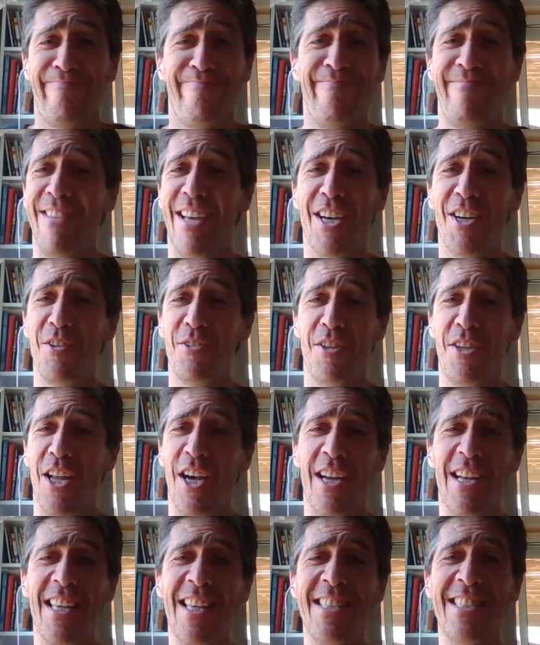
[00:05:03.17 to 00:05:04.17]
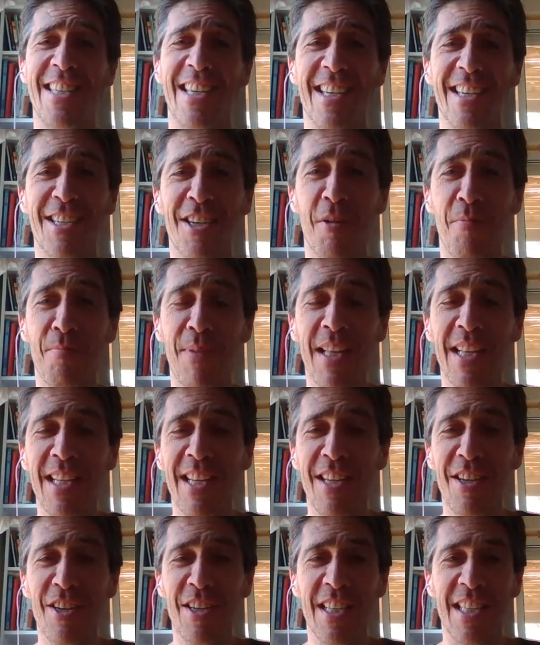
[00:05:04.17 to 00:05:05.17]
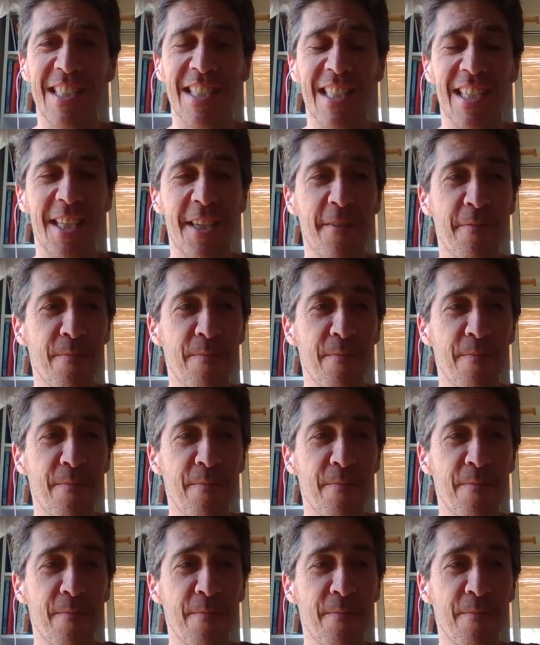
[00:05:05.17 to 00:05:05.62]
Not easy. Completely not easy.